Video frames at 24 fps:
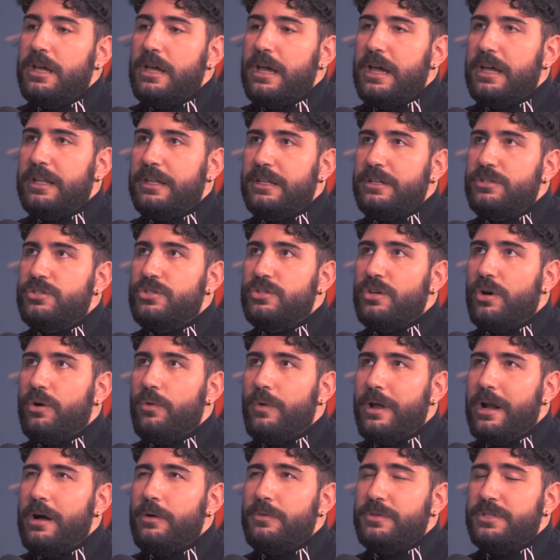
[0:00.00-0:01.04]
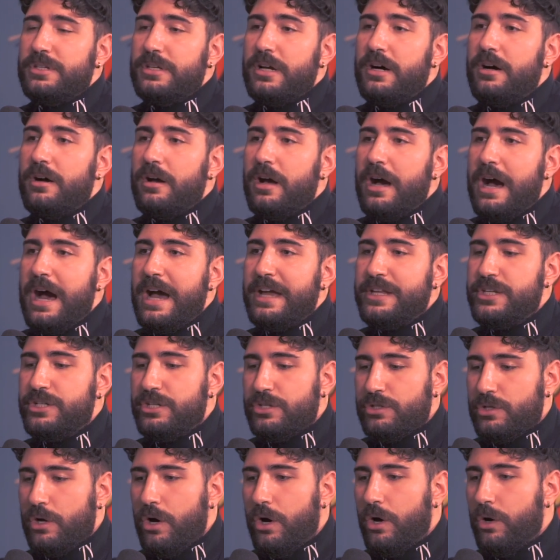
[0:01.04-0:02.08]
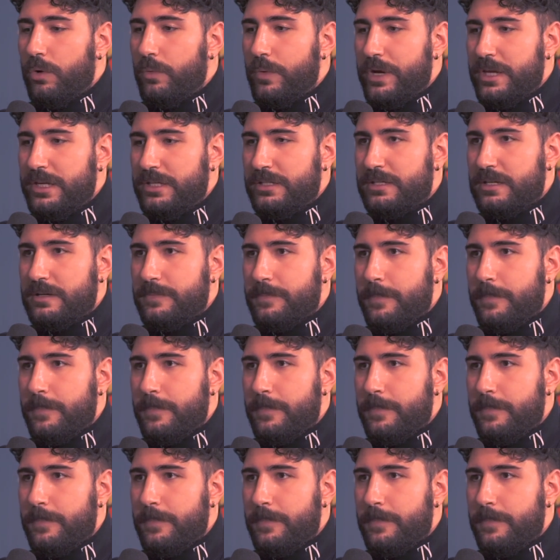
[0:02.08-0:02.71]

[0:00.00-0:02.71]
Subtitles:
And then so when I was young, I just always,